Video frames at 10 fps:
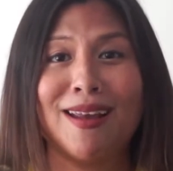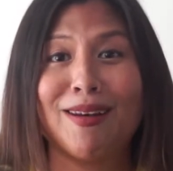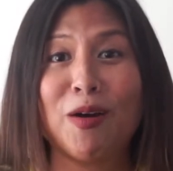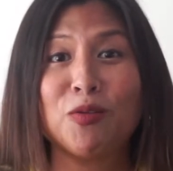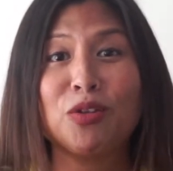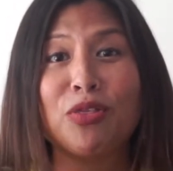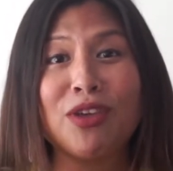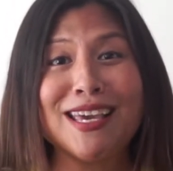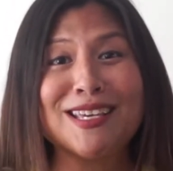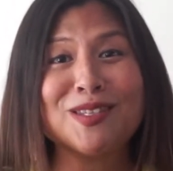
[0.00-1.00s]
Now, the
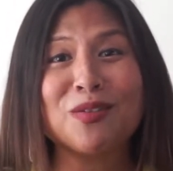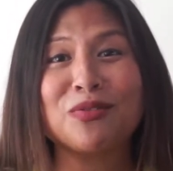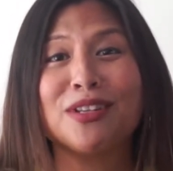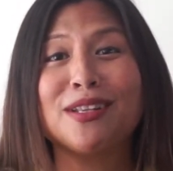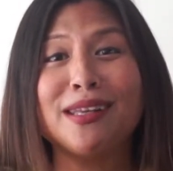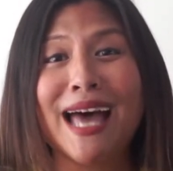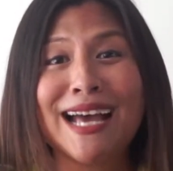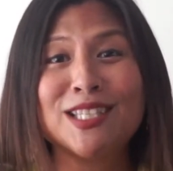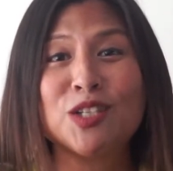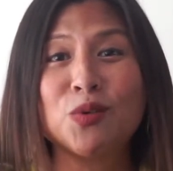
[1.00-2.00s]
thing is, over the
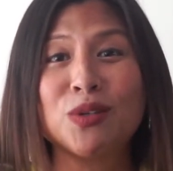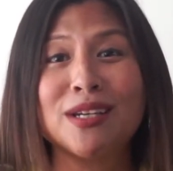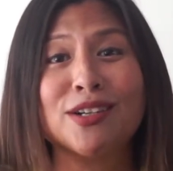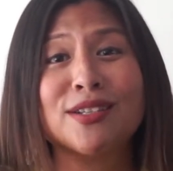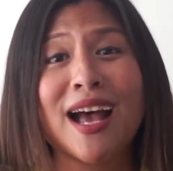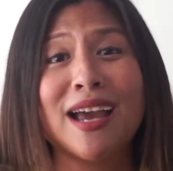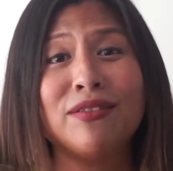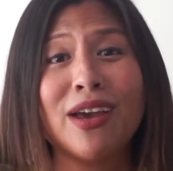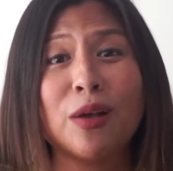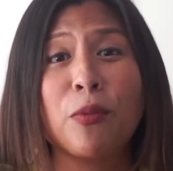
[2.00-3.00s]
last 2 years,
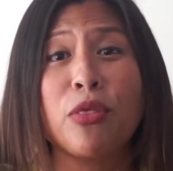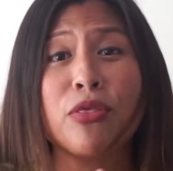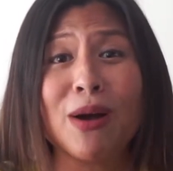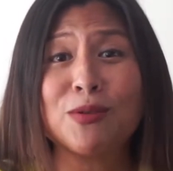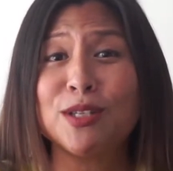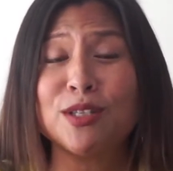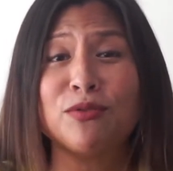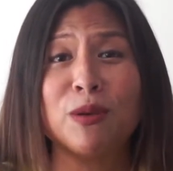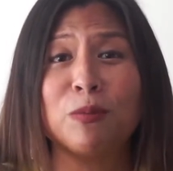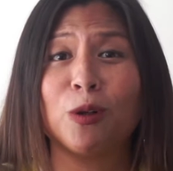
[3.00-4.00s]
I've helped thousands
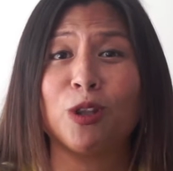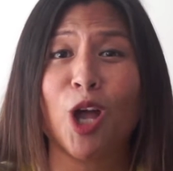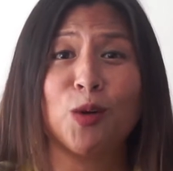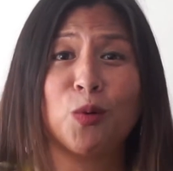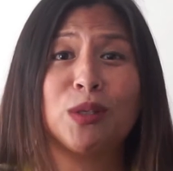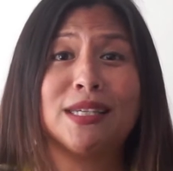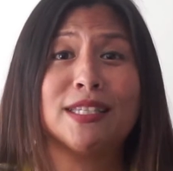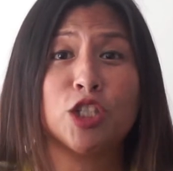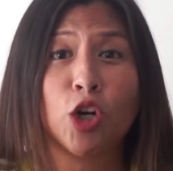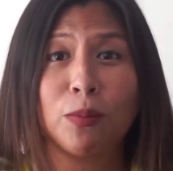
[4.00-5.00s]
of people not only
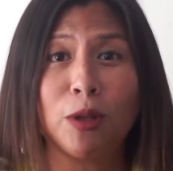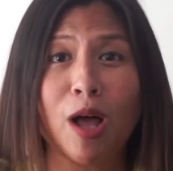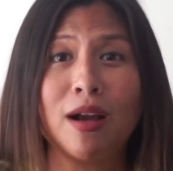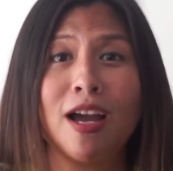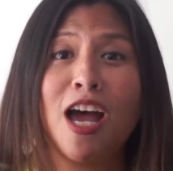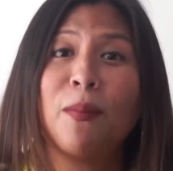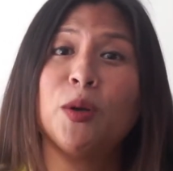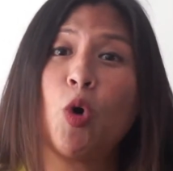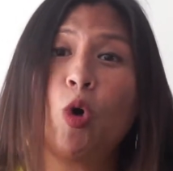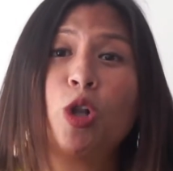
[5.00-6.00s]
start a blog,
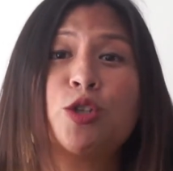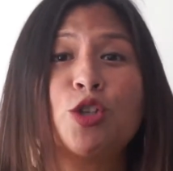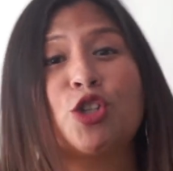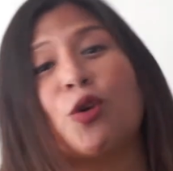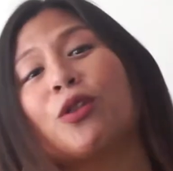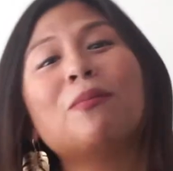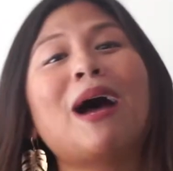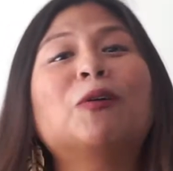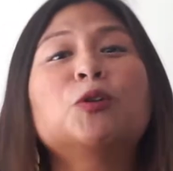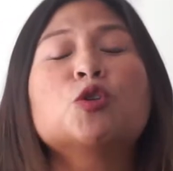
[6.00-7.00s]
but also show them
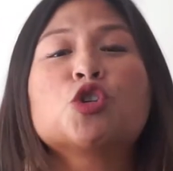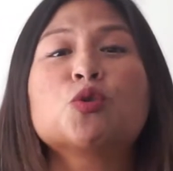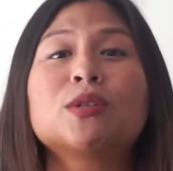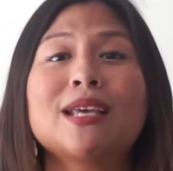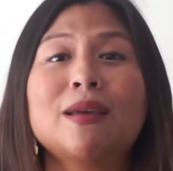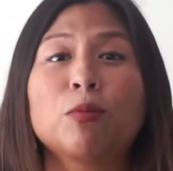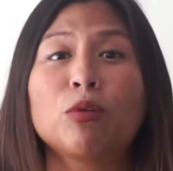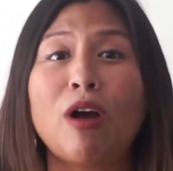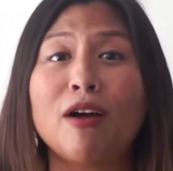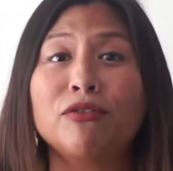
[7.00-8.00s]
how to choose a
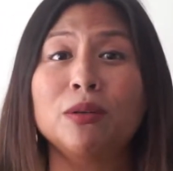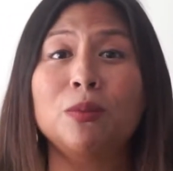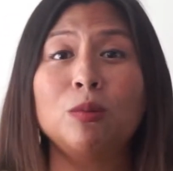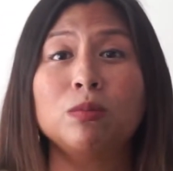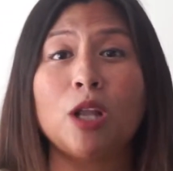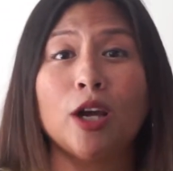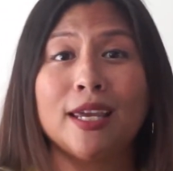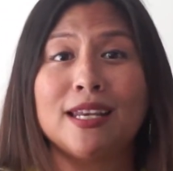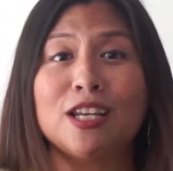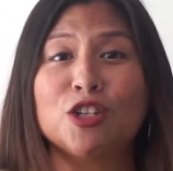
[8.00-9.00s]
profitable
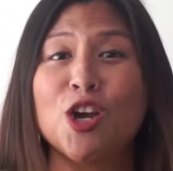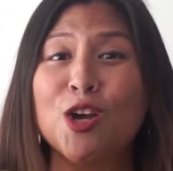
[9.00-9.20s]
blogging niche.